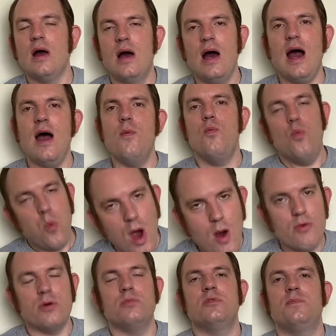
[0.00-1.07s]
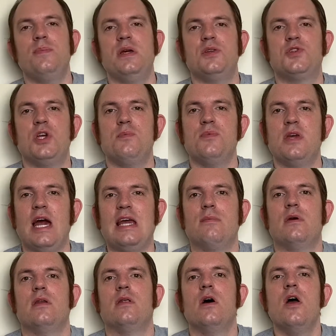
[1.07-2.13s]
and welcome to Big Jim
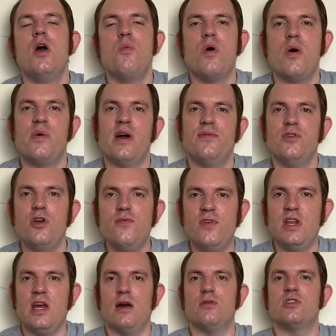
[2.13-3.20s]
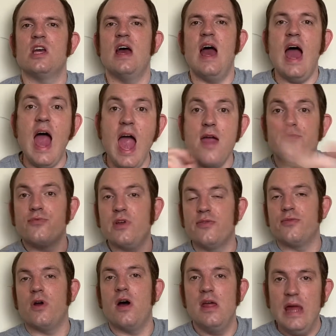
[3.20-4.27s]
Gaming, where we have new videos every
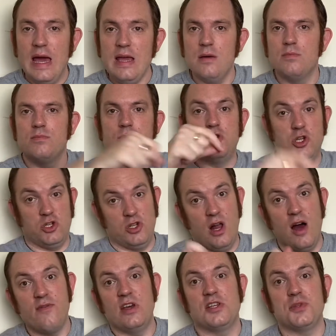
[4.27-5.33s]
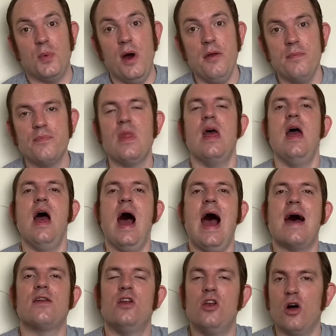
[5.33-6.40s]
Friday, just like this one,
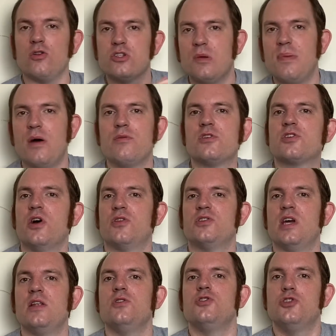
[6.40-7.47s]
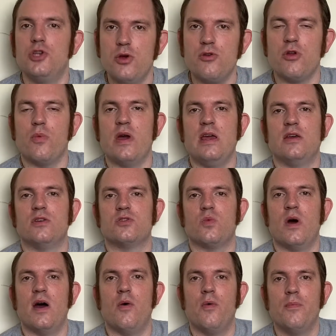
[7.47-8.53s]
and lots of bonus content during the week as
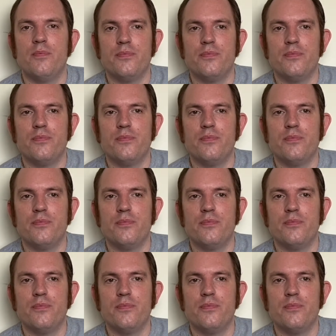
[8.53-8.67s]
well.